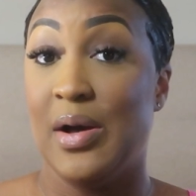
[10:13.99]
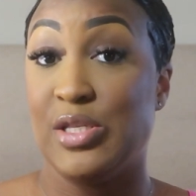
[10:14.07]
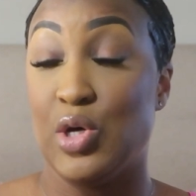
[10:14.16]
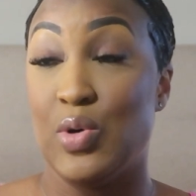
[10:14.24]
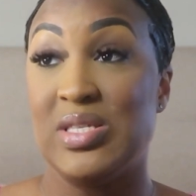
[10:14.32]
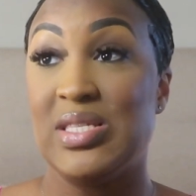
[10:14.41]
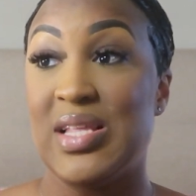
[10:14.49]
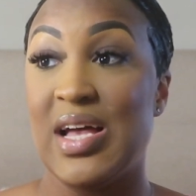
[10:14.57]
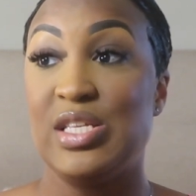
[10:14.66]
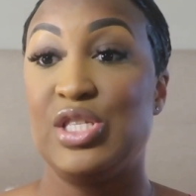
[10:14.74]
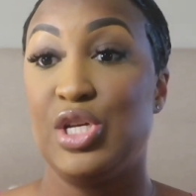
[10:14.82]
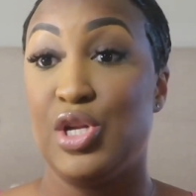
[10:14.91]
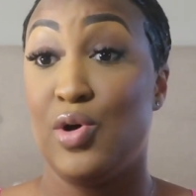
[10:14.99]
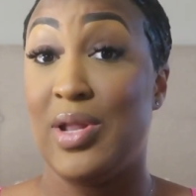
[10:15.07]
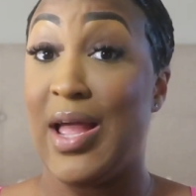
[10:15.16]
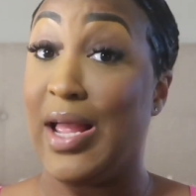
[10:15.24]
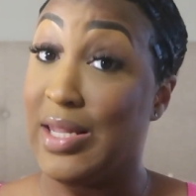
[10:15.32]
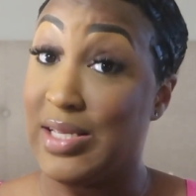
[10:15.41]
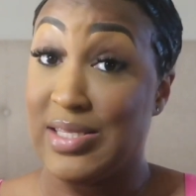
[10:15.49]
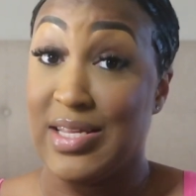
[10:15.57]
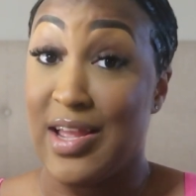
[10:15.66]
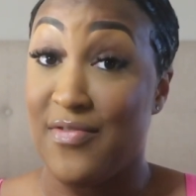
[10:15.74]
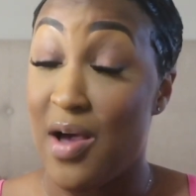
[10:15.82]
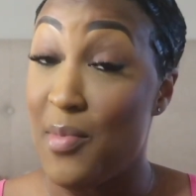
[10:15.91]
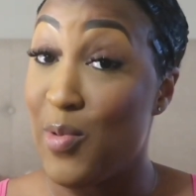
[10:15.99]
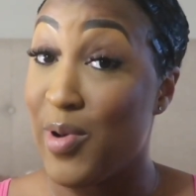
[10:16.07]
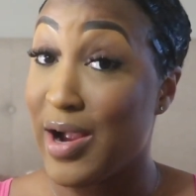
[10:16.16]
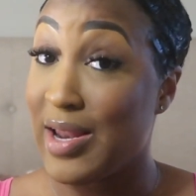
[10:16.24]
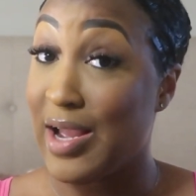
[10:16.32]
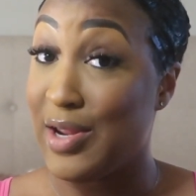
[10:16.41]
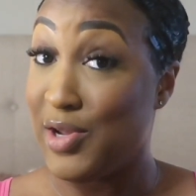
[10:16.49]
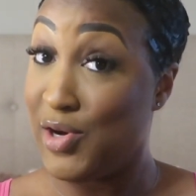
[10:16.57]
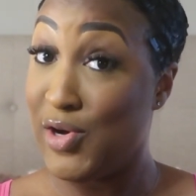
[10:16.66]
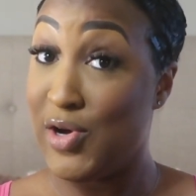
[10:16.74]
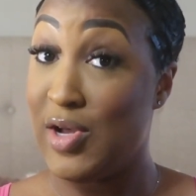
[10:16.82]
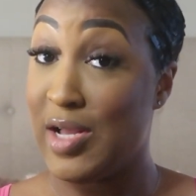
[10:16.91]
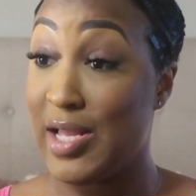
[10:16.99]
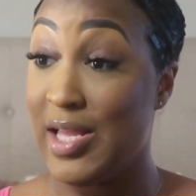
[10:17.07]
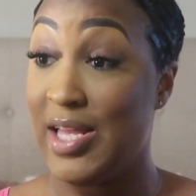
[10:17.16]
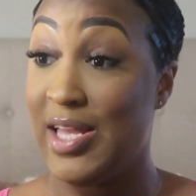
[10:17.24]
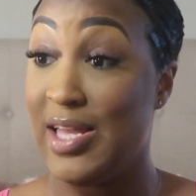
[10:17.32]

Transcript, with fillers: So it's nice to know like, listen, if I'm working like a dog,